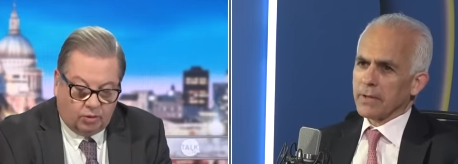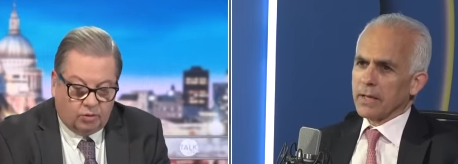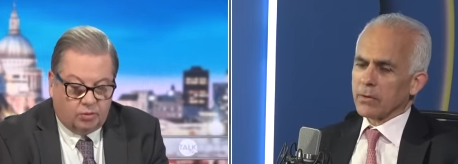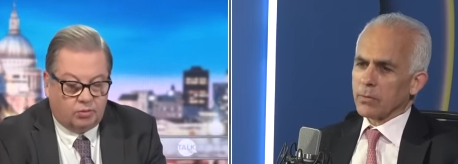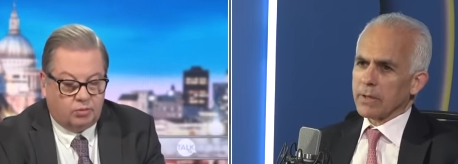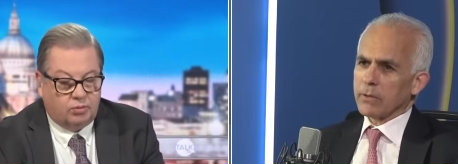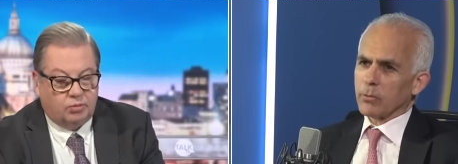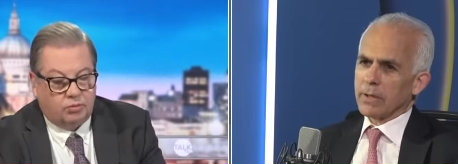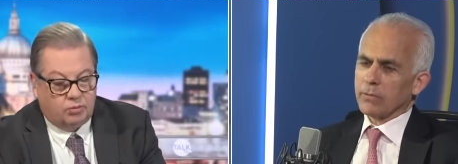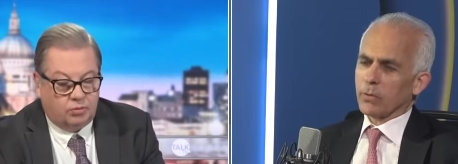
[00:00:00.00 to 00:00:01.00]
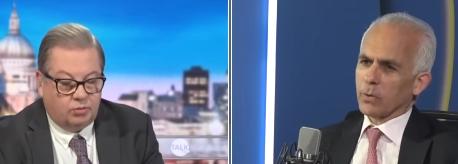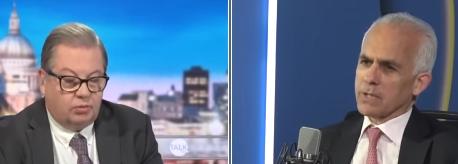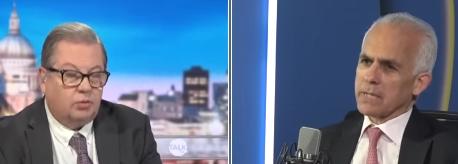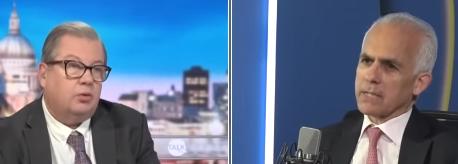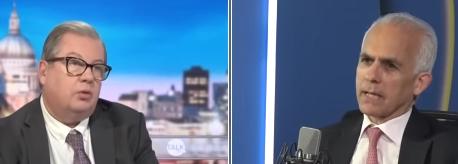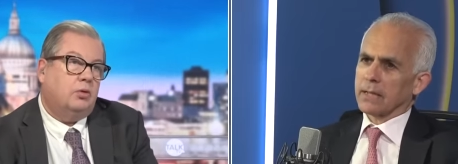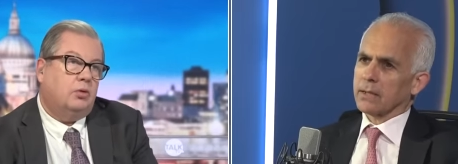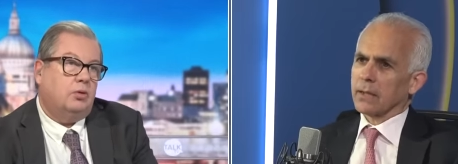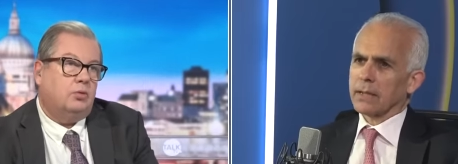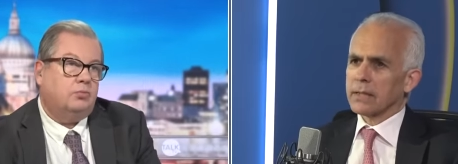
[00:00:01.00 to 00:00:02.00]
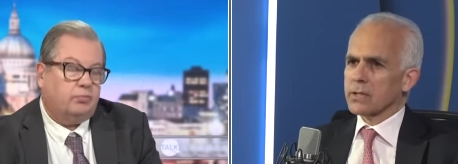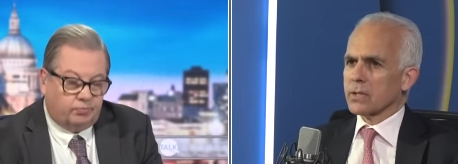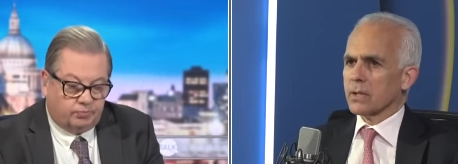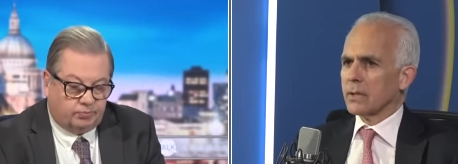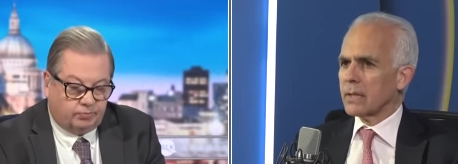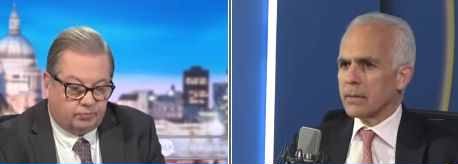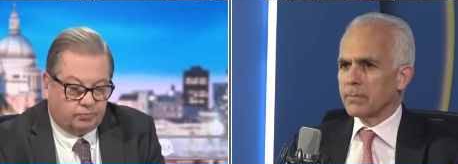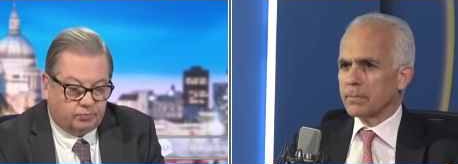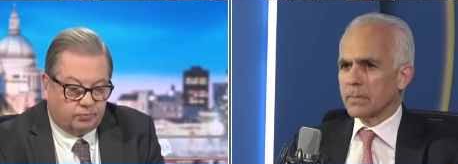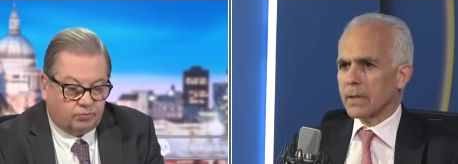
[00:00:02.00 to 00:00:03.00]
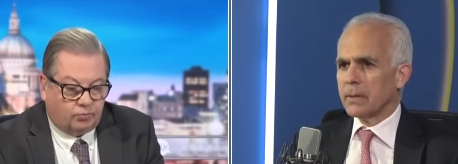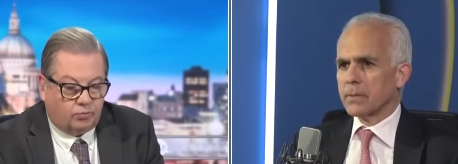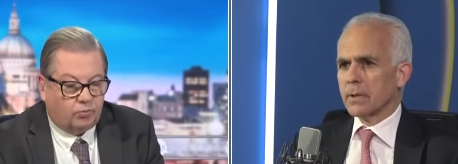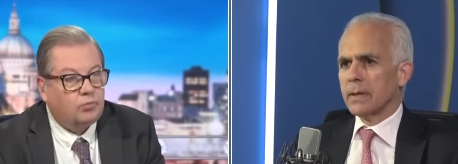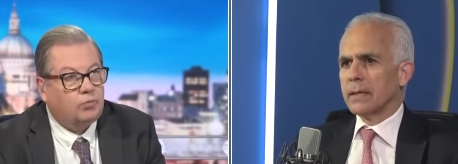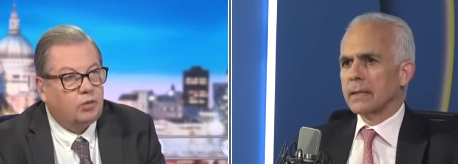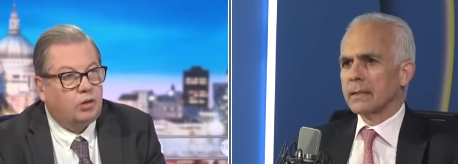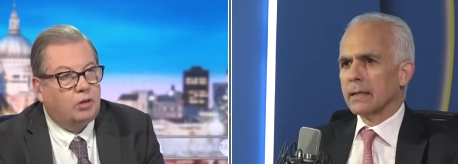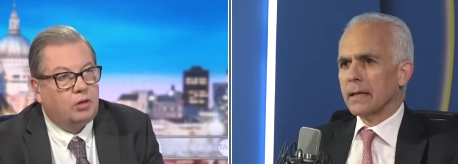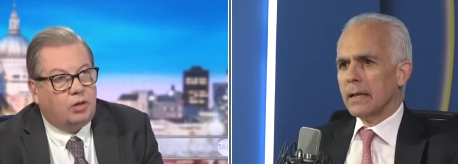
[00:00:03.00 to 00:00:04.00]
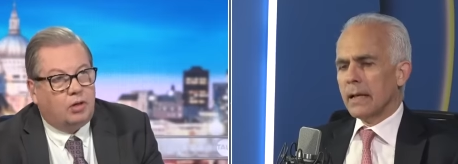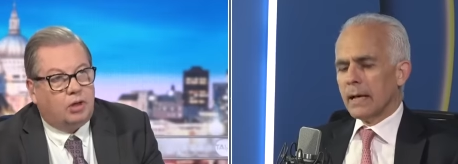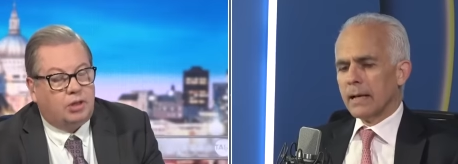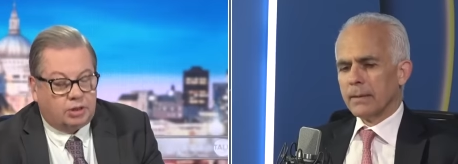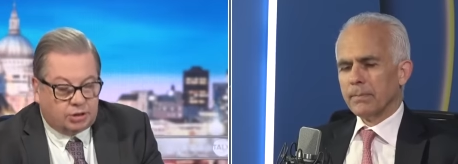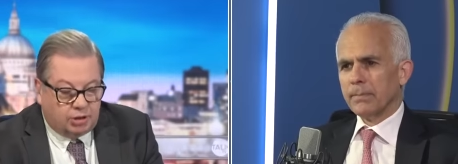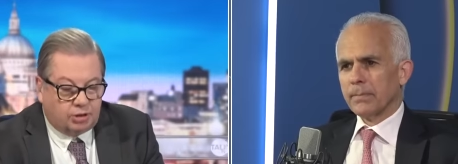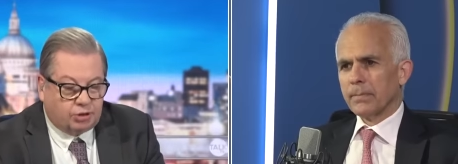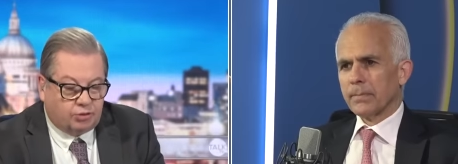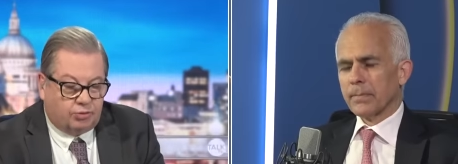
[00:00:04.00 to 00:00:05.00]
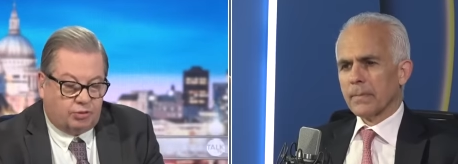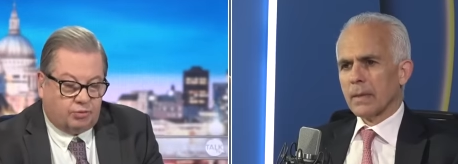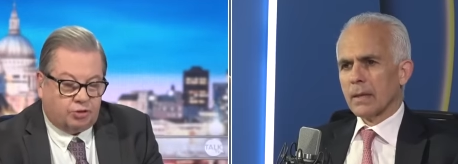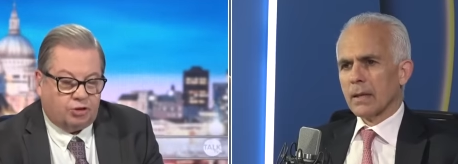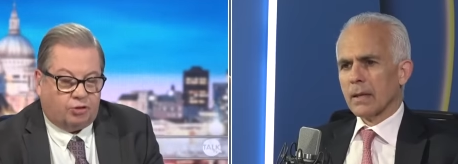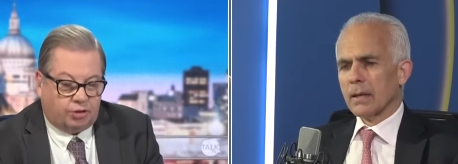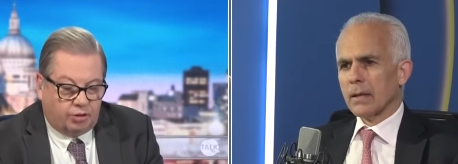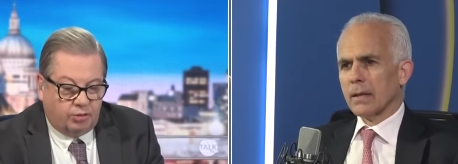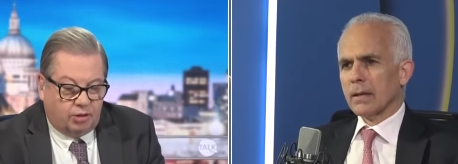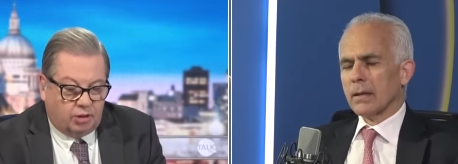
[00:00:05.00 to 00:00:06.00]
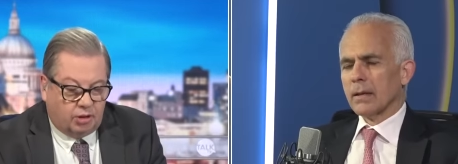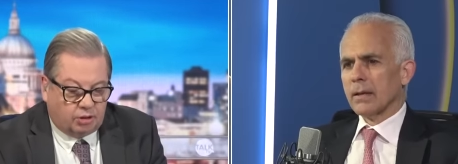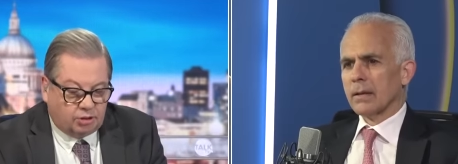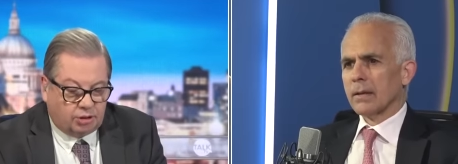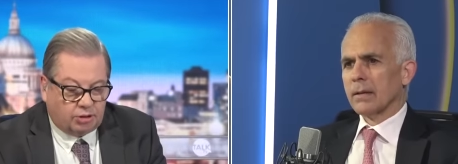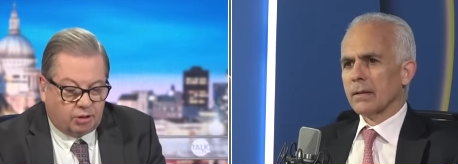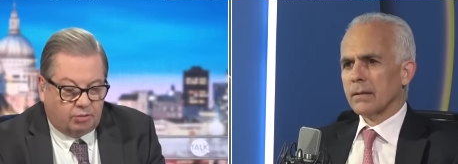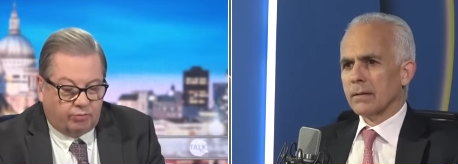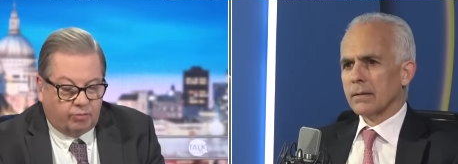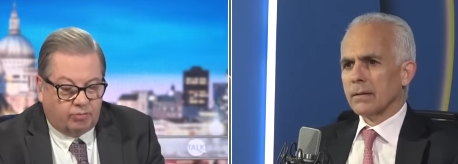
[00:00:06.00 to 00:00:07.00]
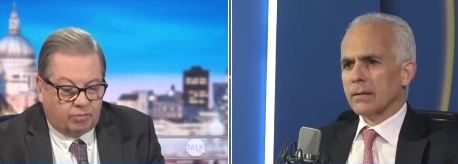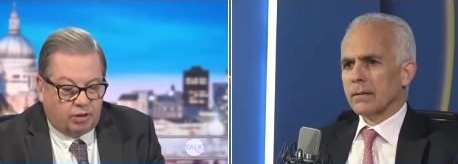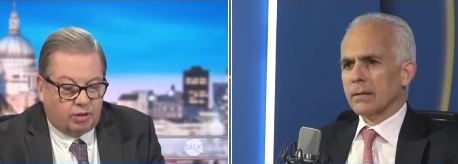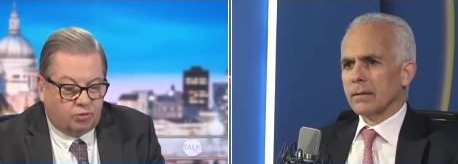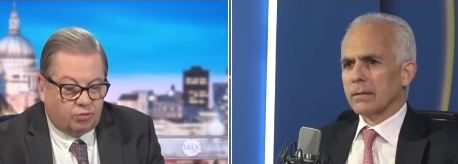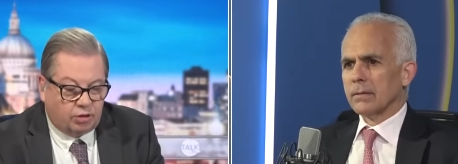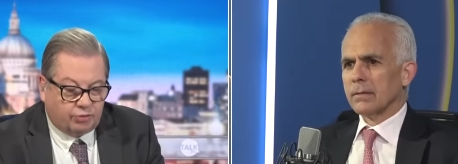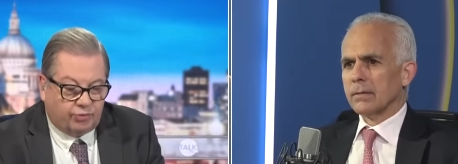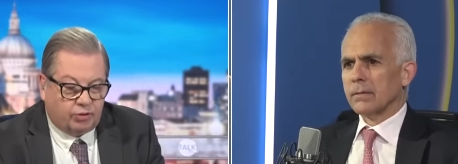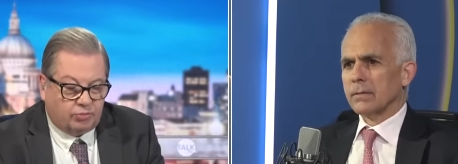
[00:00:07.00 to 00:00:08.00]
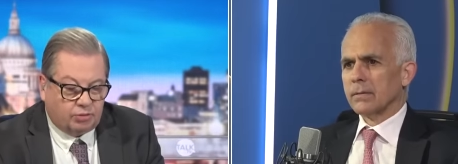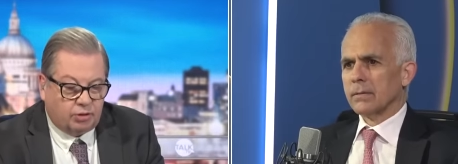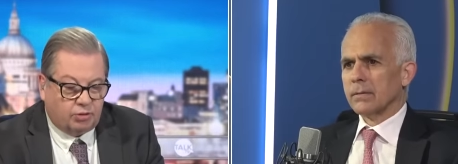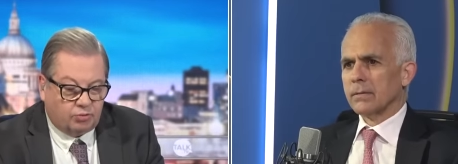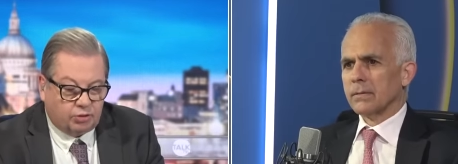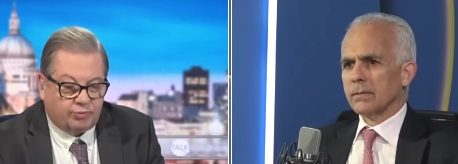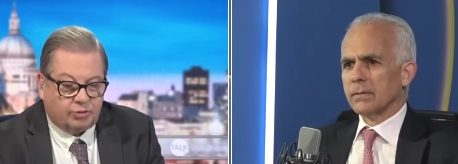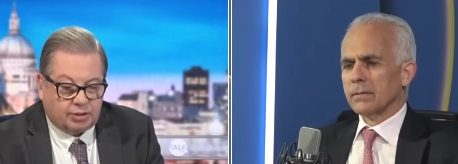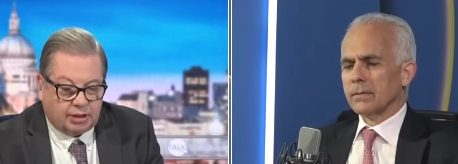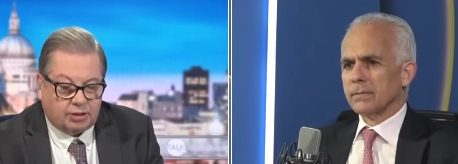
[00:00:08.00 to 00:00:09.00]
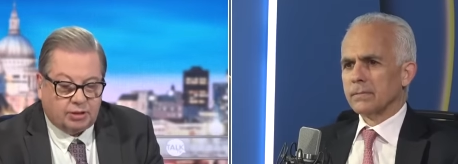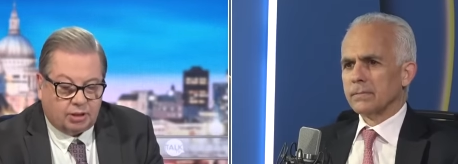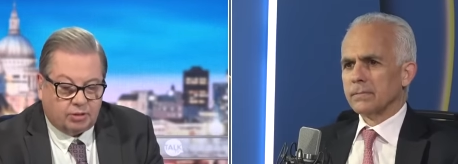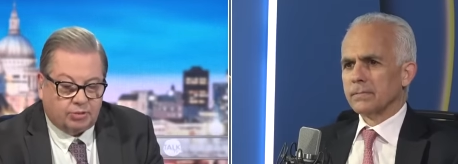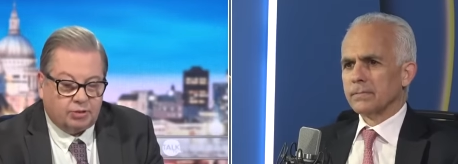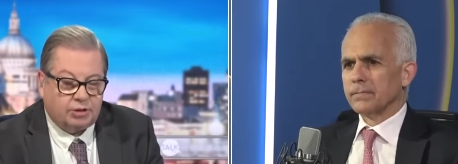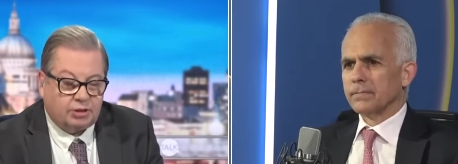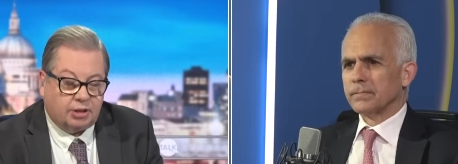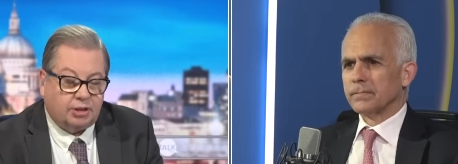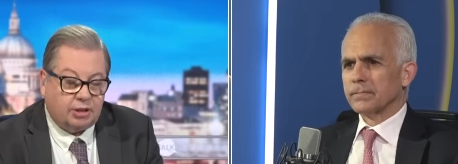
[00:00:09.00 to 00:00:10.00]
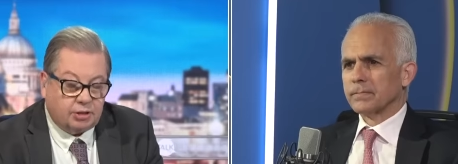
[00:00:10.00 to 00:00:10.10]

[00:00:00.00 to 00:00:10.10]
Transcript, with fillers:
Speaker 1: yeah. re- reinforcing cycle, and they're just going to keep keep doing it. Yeah. And um, here's
Speaker 2: another story that will shock you, because uh, this is coming from uh, haulage firms, and haulage firms are getting together because they say the